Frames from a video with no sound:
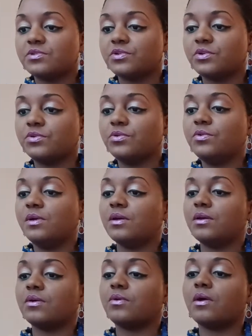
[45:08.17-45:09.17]
True
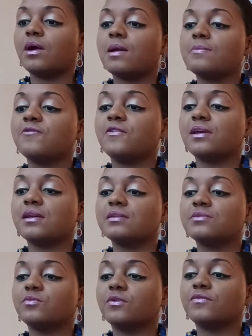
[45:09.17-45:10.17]
crime
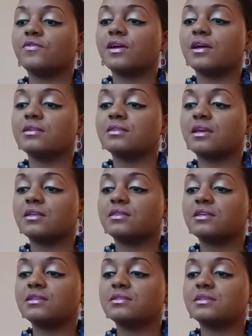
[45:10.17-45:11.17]
fans will find that
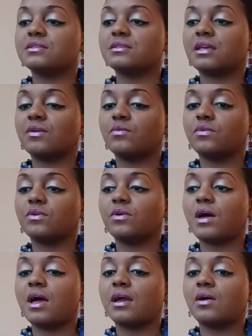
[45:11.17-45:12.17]
this is a real
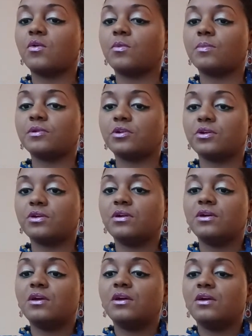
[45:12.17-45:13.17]
eye-opener.
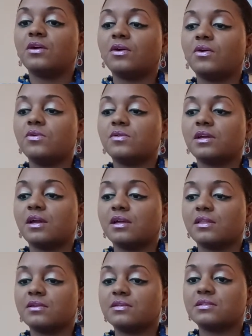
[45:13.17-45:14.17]

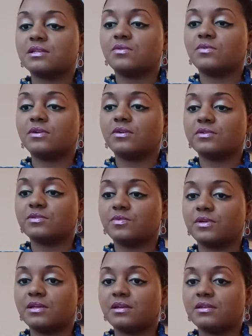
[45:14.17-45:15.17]
Okay, let's see what else
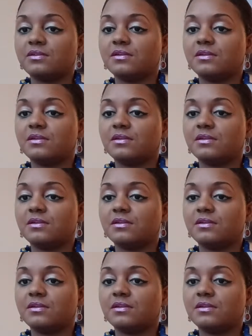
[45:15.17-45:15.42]
we get.